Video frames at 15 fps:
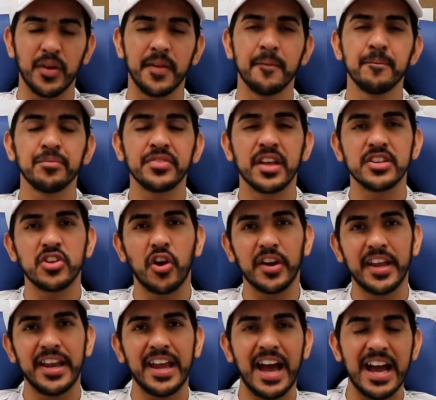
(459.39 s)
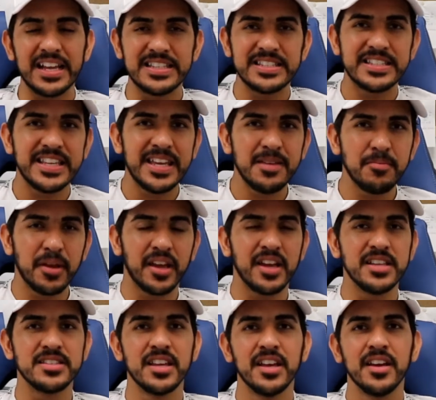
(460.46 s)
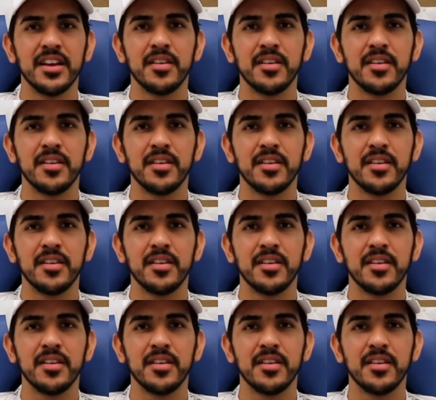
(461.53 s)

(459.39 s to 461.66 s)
with targeting IC, because